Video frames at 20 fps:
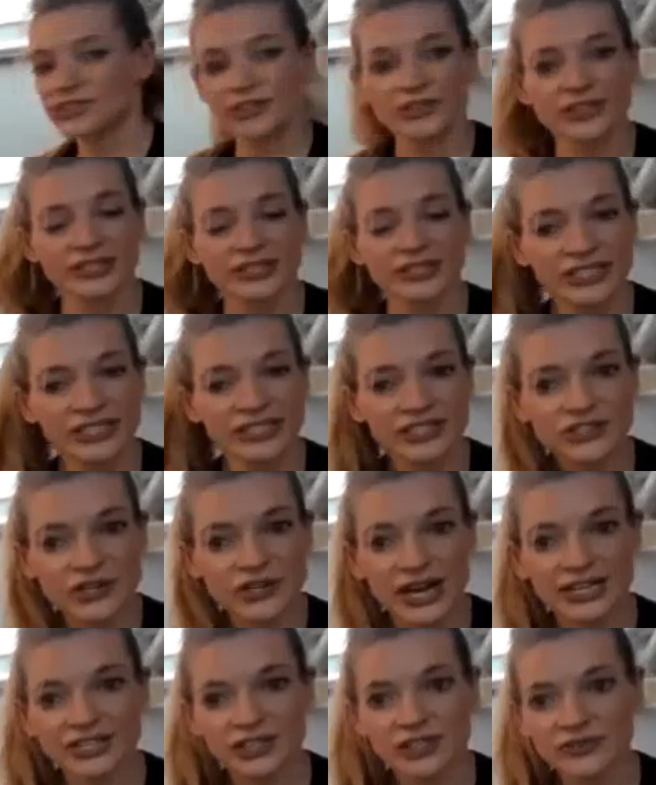the knee is
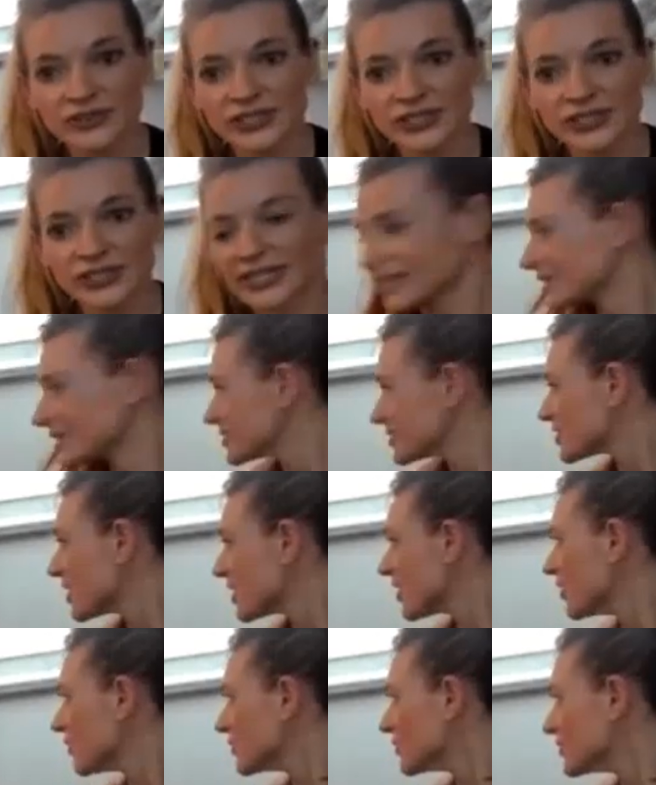tracking over the second
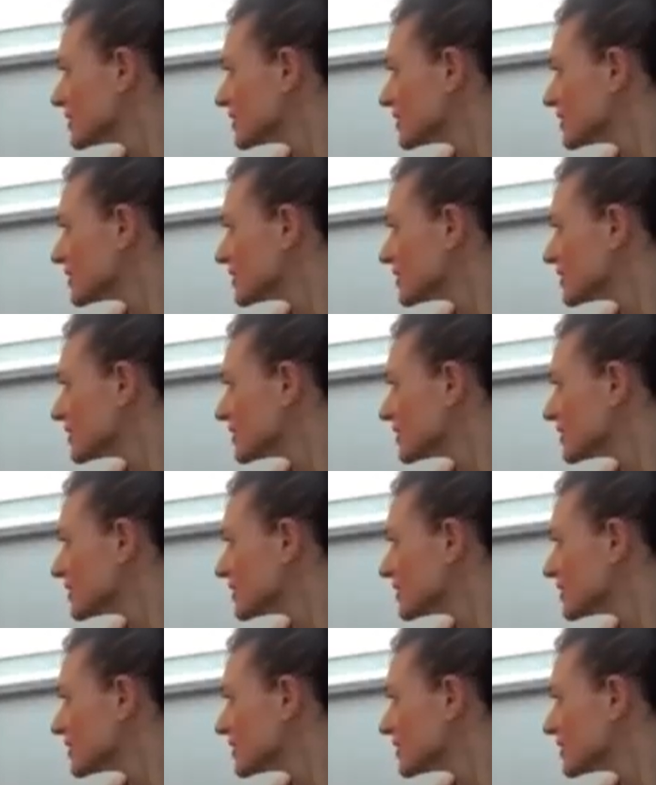toe.